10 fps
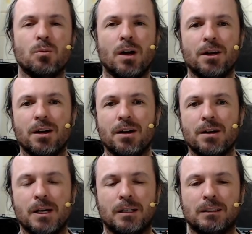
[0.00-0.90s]
one,
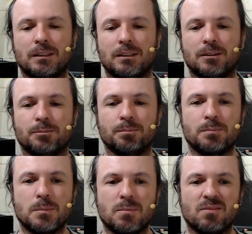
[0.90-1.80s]

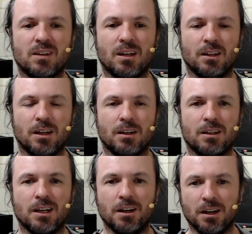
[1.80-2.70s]
and then
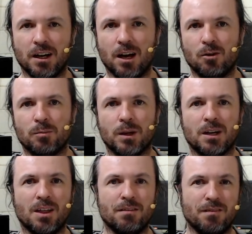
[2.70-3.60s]
kitting it out would be
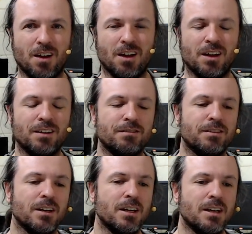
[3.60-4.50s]
another $5,000,
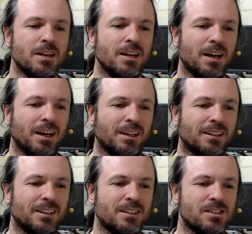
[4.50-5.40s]

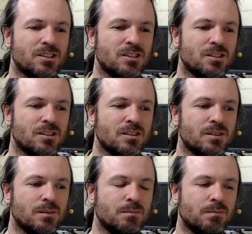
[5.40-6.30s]
and it's
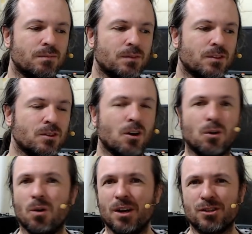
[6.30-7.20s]
not
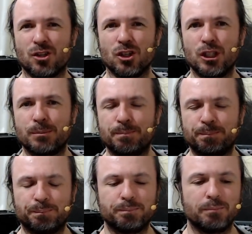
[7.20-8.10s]
quite as good.
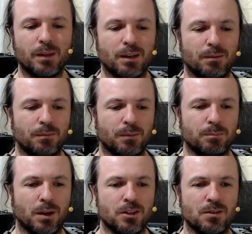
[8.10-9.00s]
And
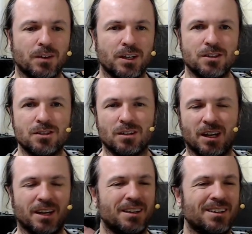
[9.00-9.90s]
by the time I
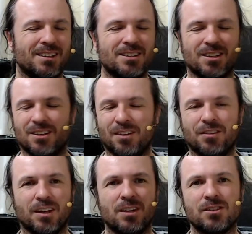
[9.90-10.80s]
insulate it and
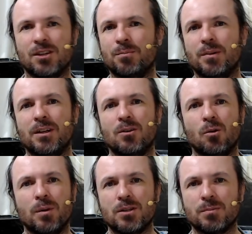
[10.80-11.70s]
everything else, it'd be
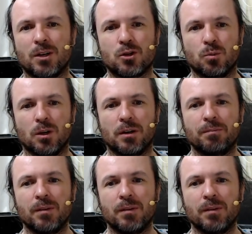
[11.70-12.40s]
almost as much work.